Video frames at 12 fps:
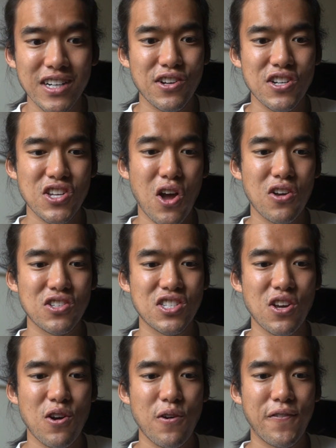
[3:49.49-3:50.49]
There's
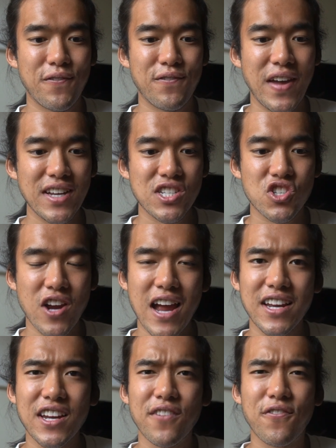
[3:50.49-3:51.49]
also face
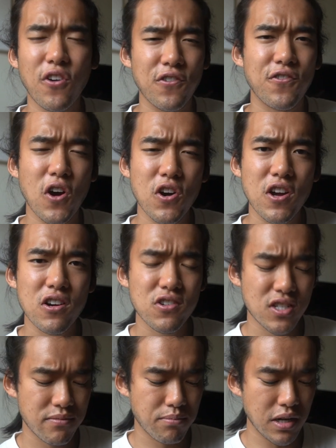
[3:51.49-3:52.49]
tracking for
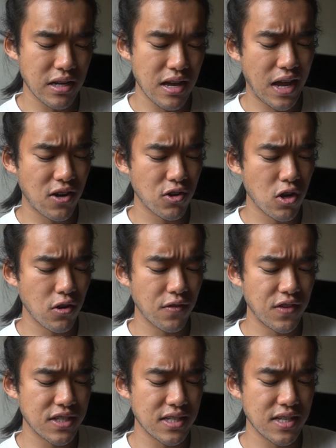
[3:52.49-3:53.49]
photos, but I don't know
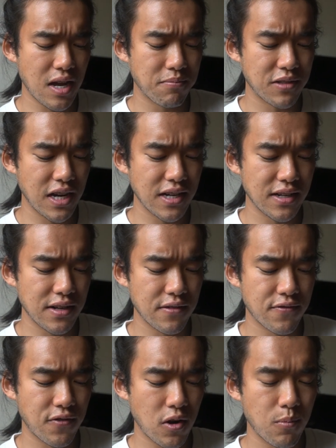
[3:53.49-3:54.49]
if this is updated in
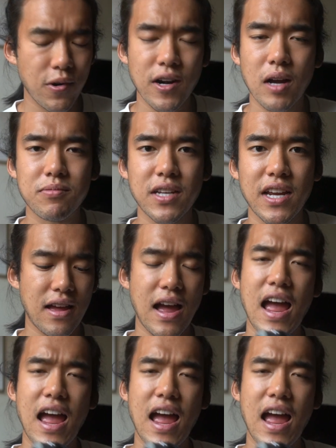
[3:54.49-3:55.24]
a firmware update.